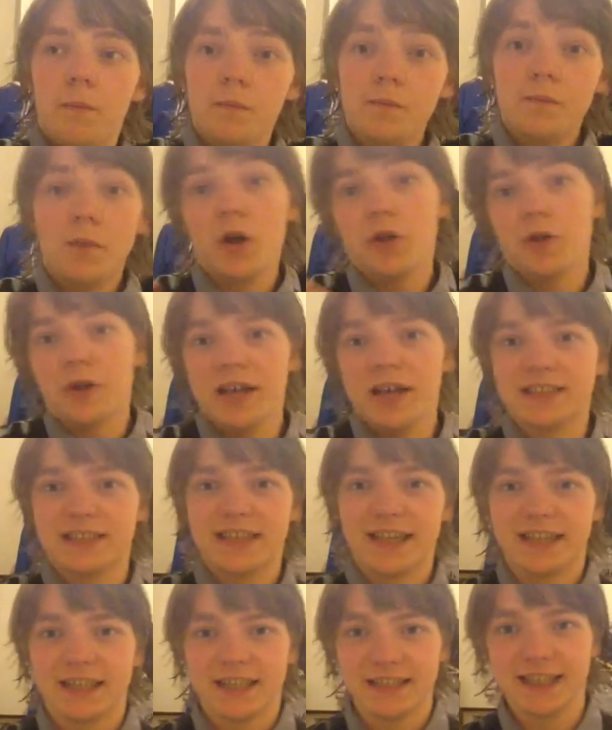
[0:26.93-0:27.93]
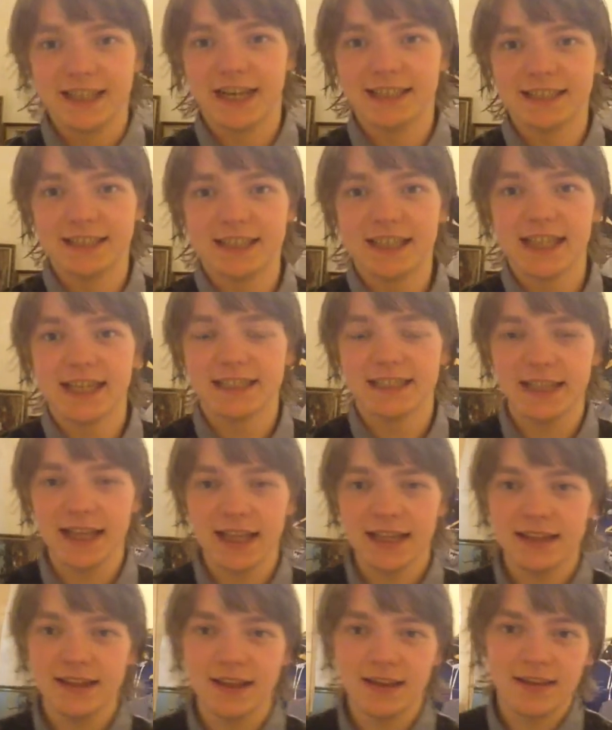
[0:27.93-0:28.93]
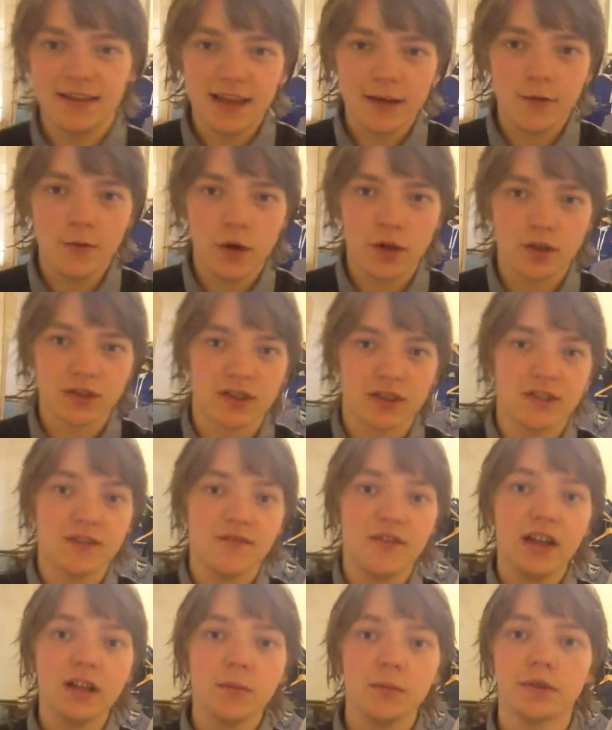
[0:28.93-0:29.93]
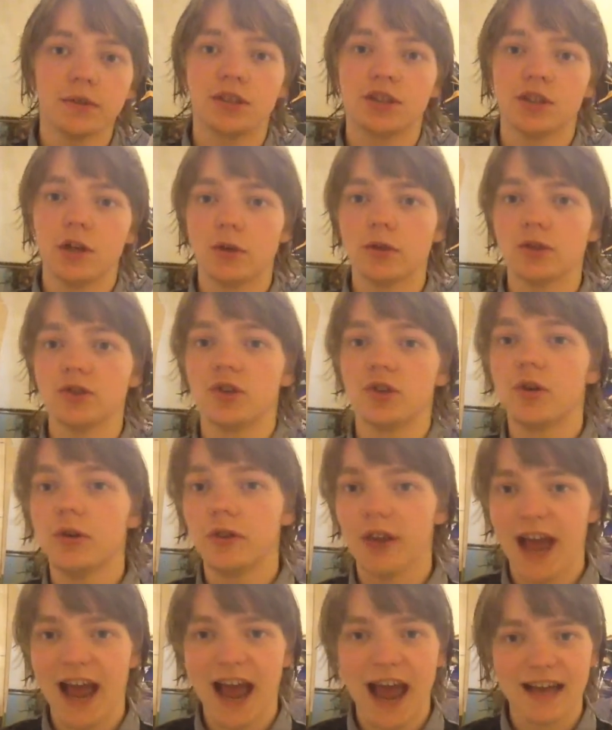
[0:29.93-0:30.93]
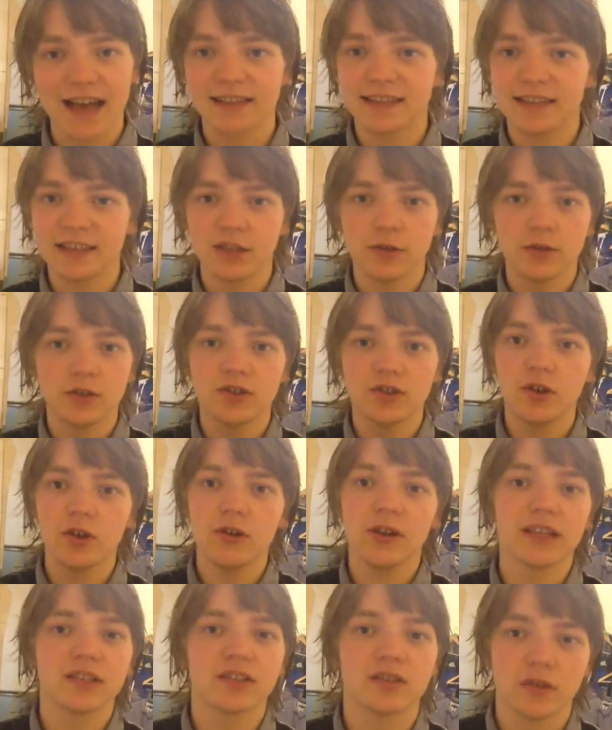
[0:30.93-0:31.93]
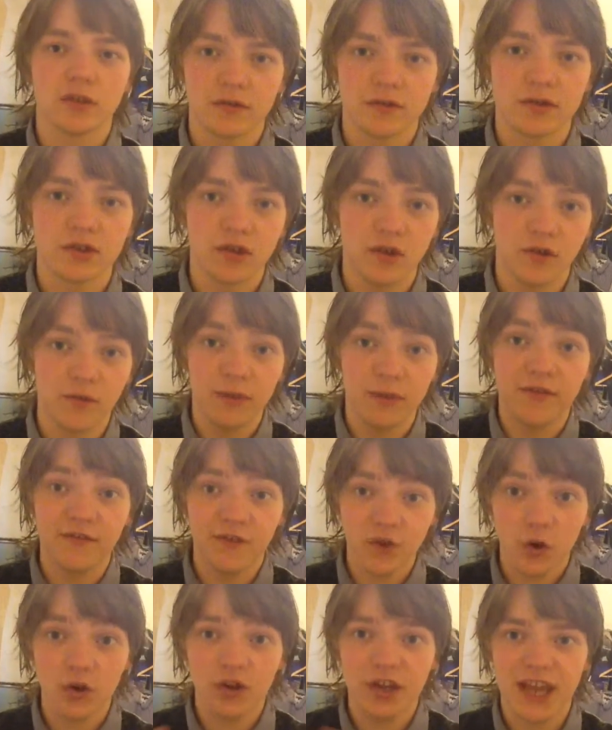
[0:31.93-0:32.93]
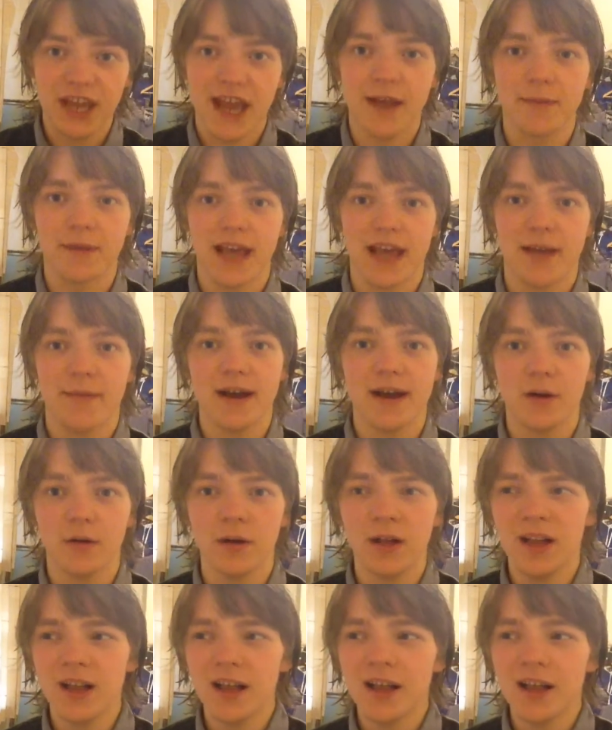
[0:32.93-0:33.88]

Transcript: Although it is technically tied into this. The thing was, the developers showed us all the hacks, they showed us all that sort of stuff before the game came out.